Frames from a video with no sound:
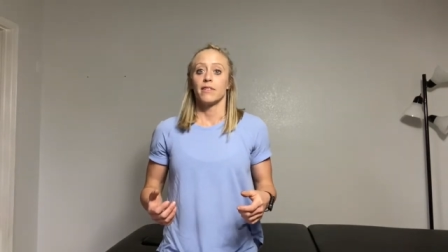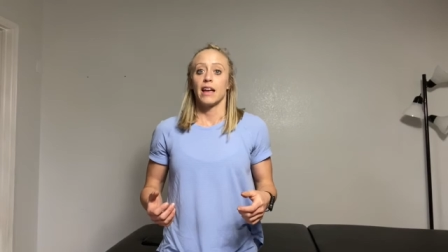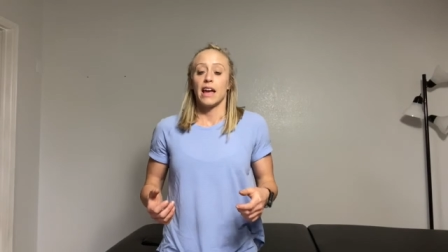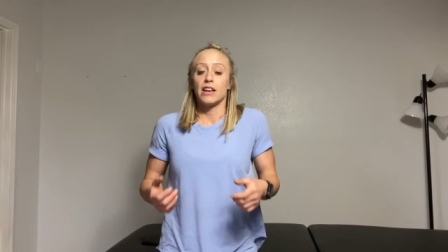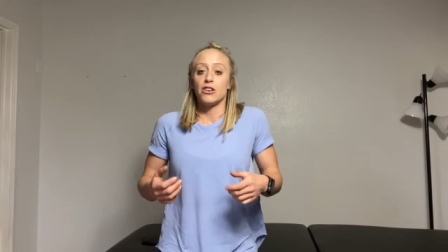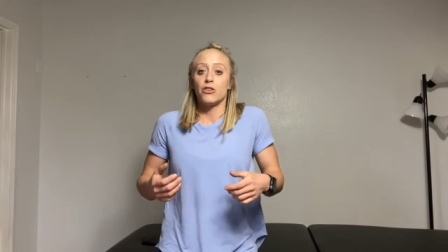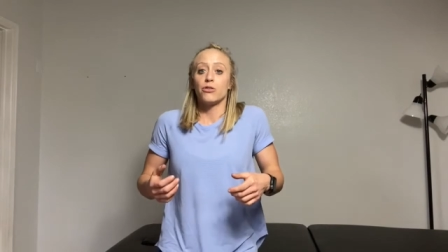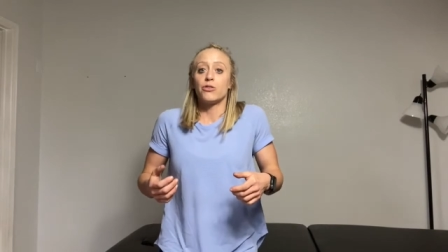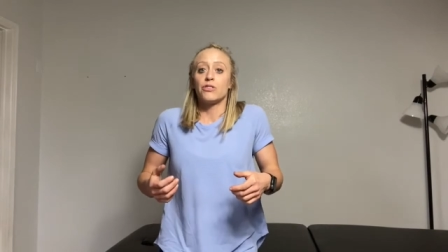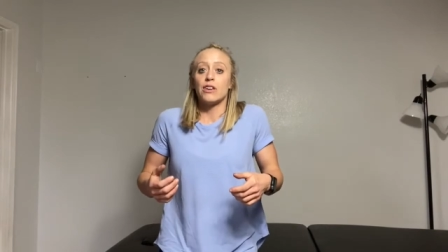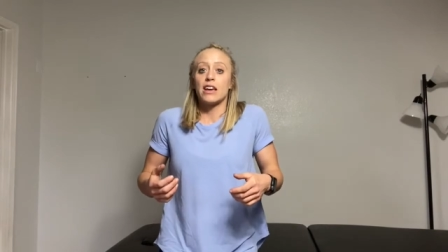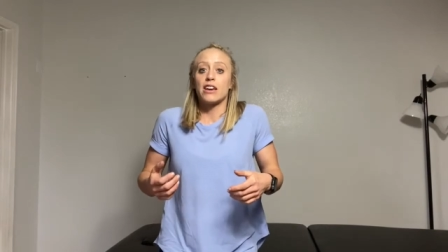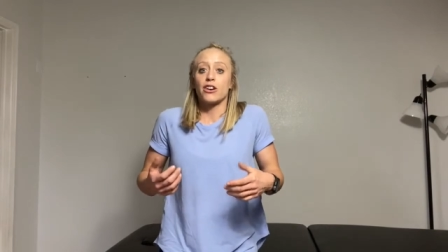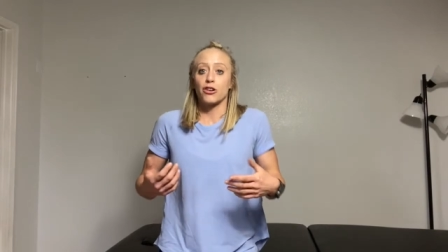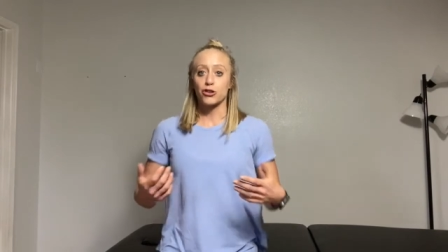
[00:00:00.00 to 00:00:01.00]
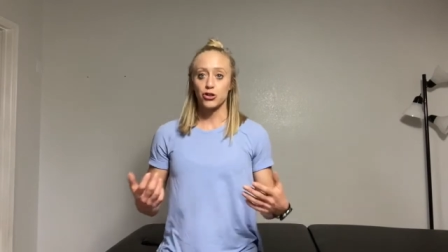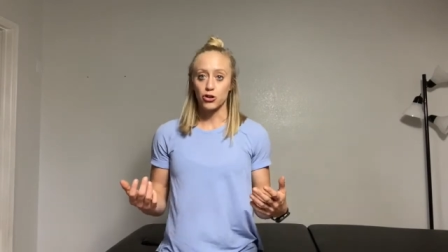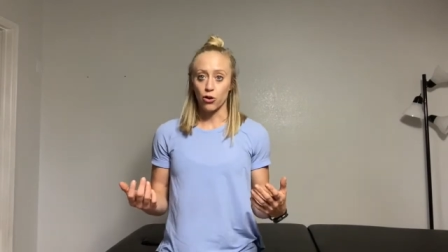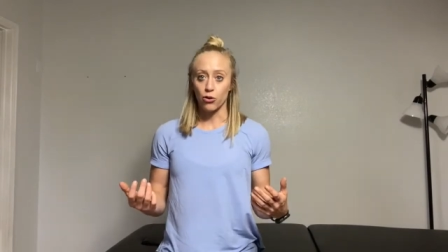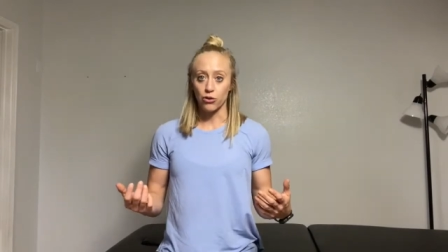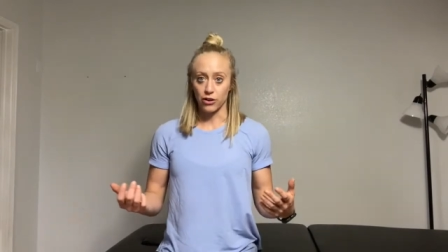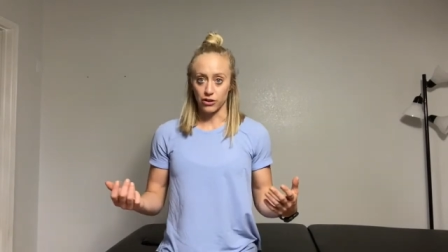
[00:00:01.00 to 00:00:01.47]
and you see your
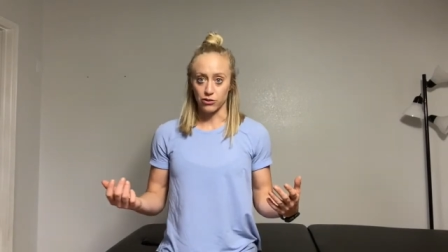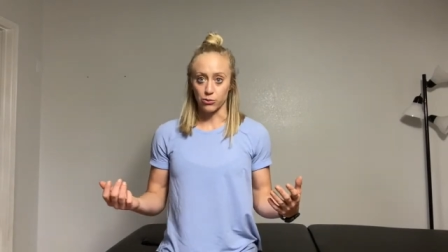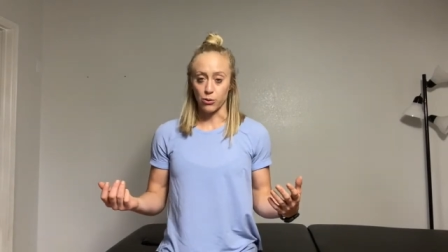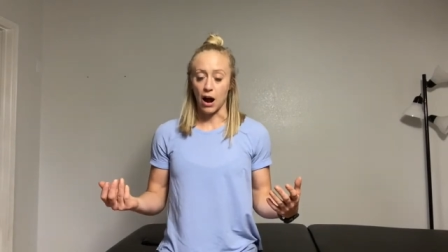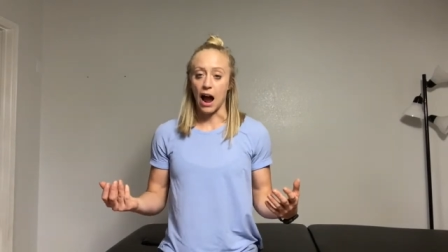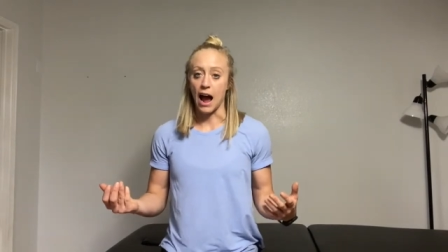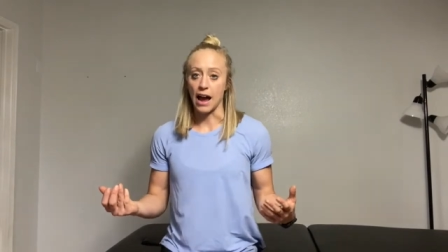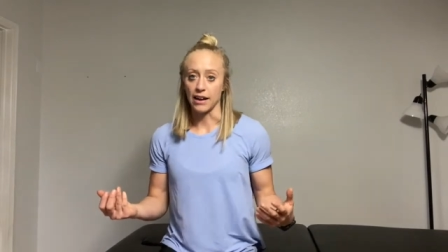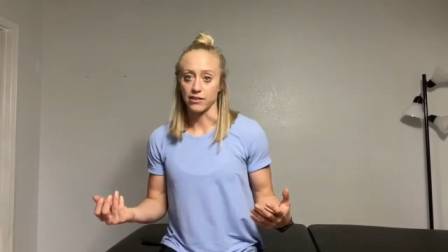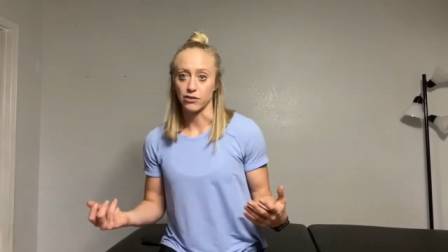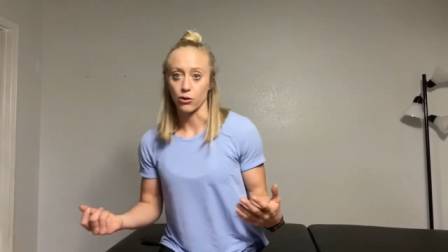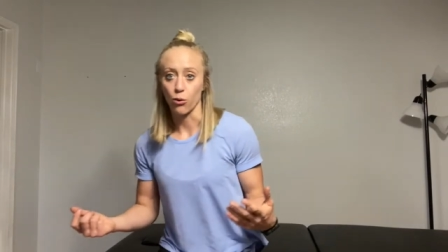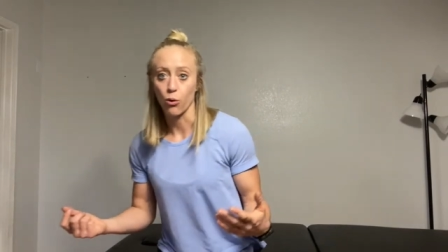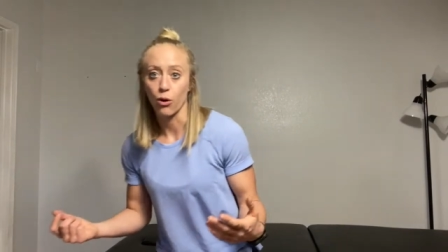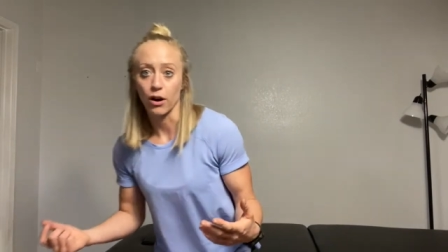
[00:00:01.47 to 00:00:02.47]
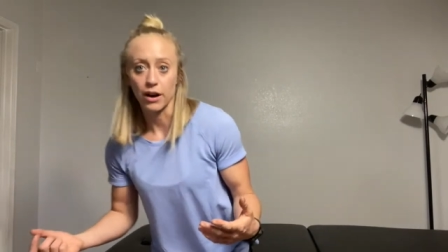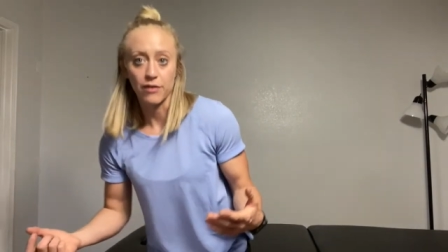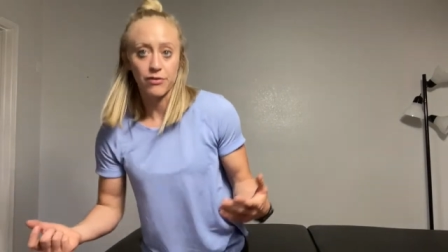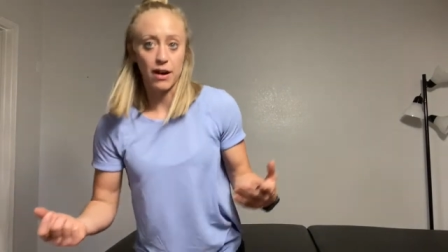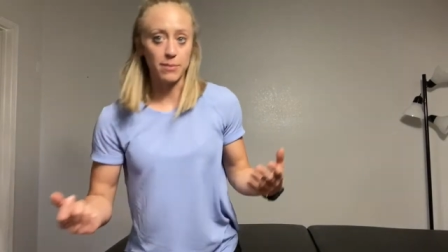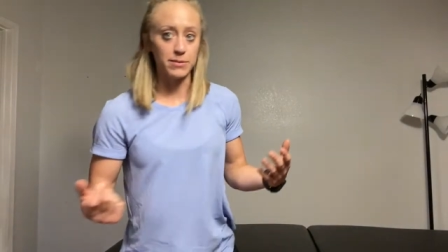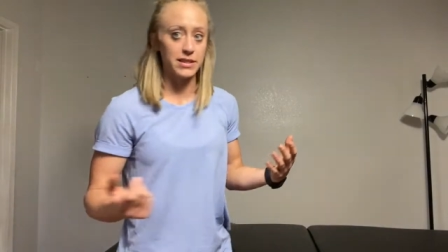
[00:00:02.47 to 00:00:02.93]
shoulders rise. Or if
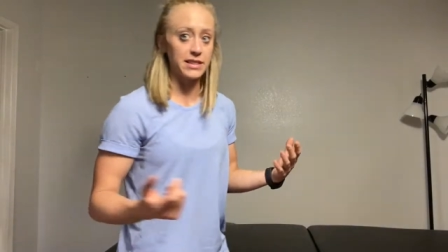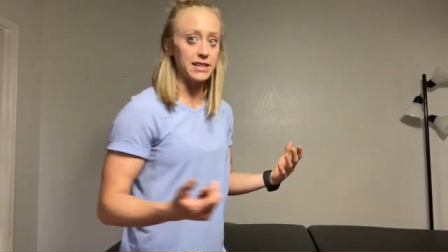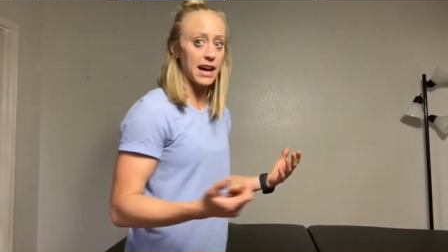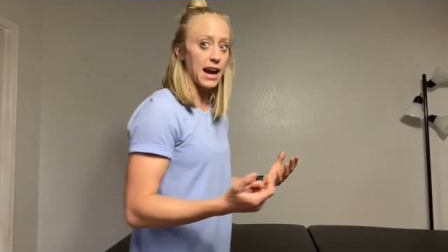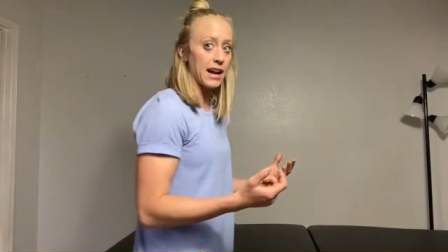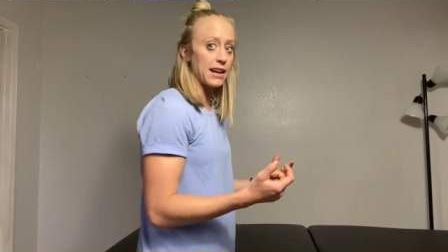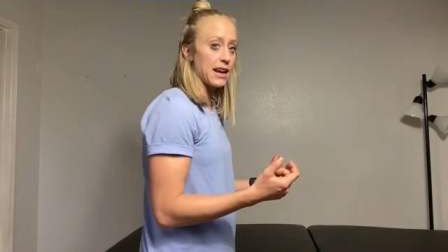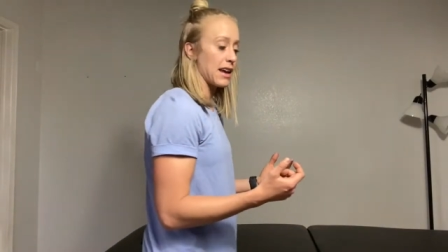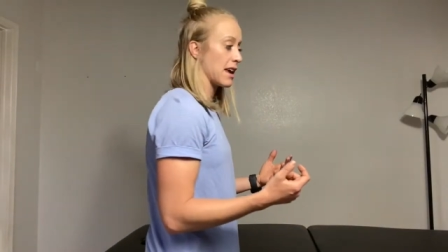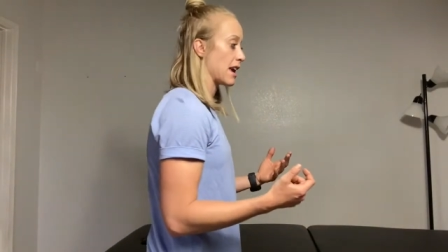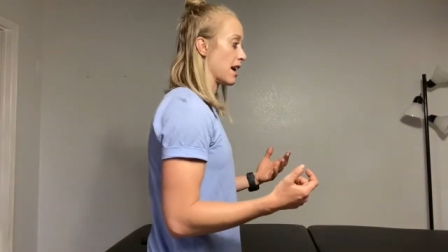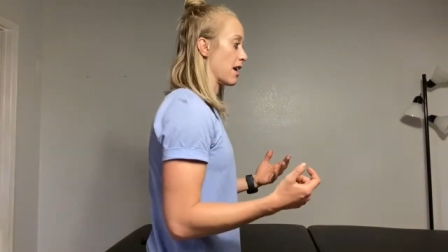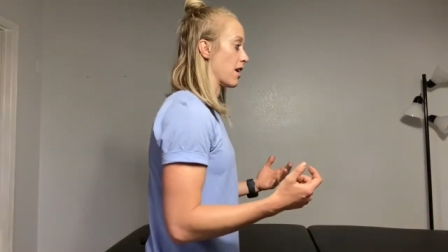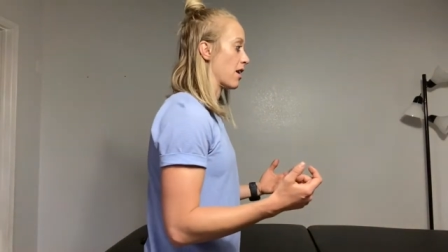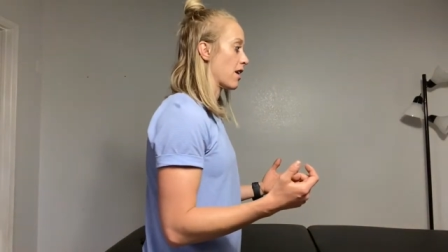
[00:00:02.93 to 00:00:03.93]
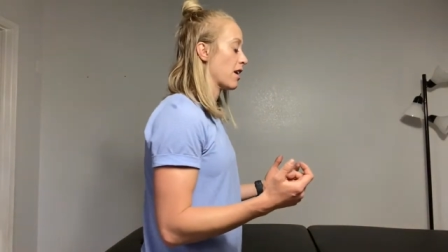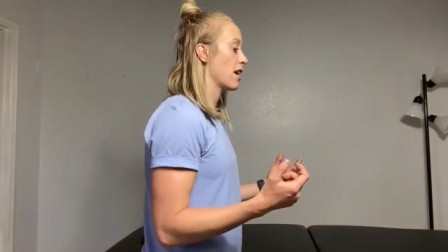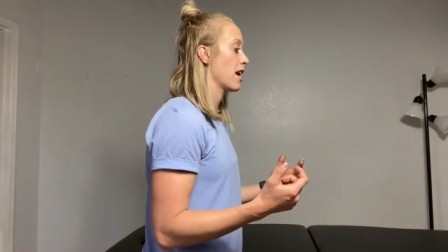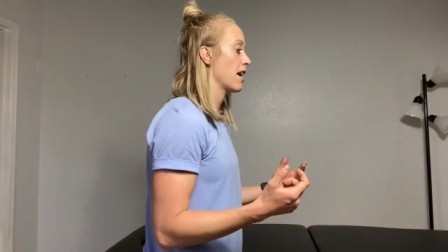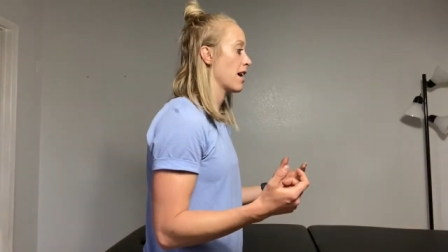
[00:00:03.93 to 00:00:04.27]
I'm standing here